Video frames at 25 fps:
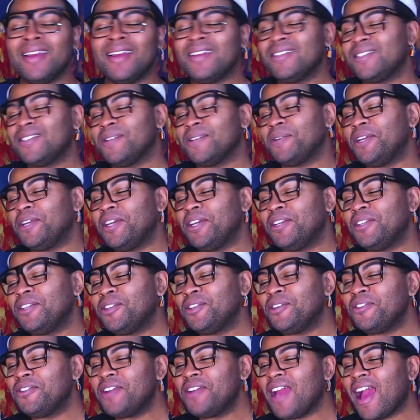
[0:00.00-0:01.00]
So we're here to
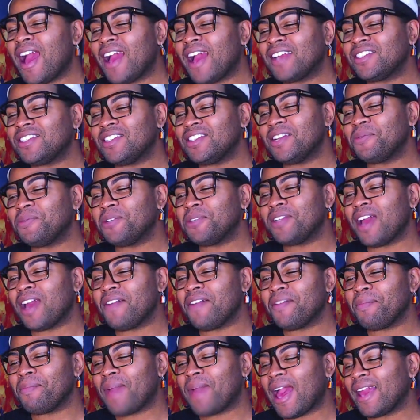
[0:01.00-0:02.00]
do a reaction, and we're
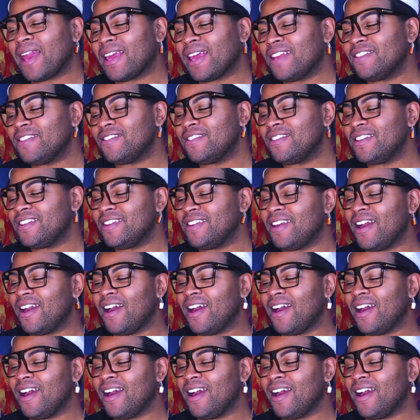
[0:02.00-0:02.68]
diving back into the